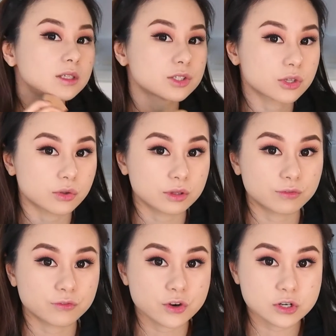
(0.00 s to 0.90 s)
So the
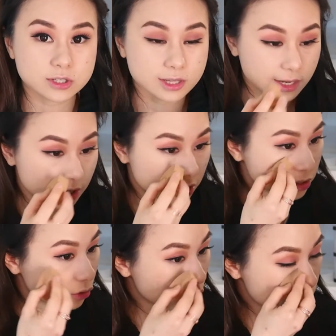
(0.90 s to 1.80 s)
first layer
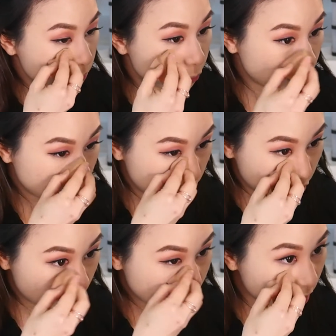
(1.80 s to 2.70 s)
looks pretty
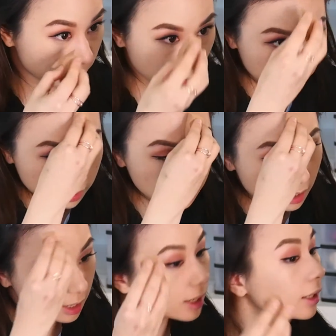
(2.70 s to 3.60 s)
good at the moment.
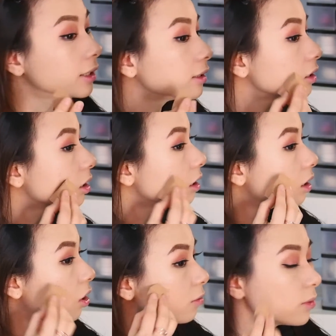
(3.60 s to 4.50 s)
It
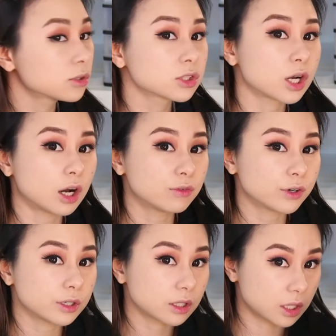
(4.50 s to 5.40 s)
almost
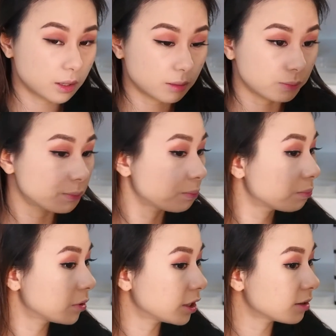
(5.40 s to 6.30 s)
covered
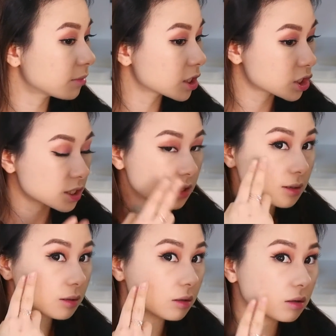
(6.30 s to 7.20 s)
pretty much
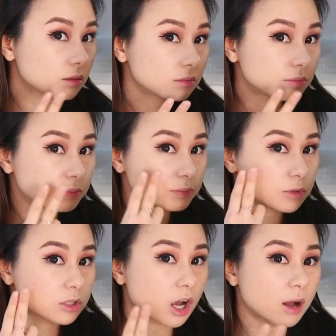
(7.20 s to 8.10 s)
the
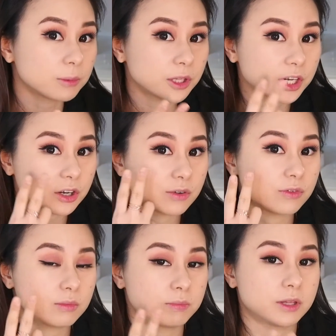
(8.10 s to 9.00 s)
top layer of
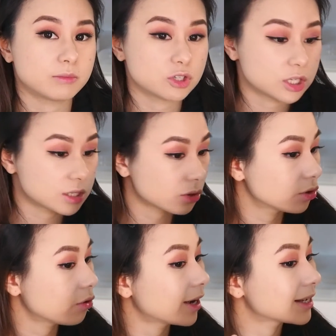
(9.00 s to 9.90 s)
the blemishes,
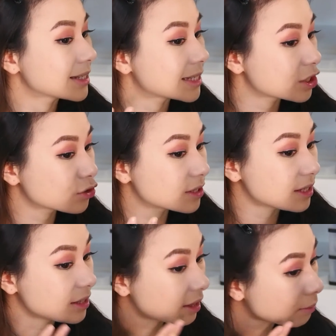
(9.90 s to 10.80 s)
although I can still
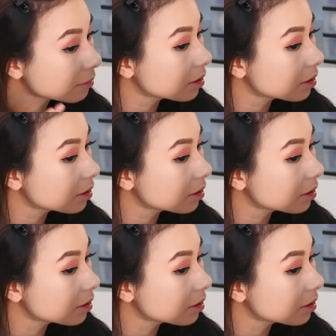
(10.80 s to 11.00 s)
see them.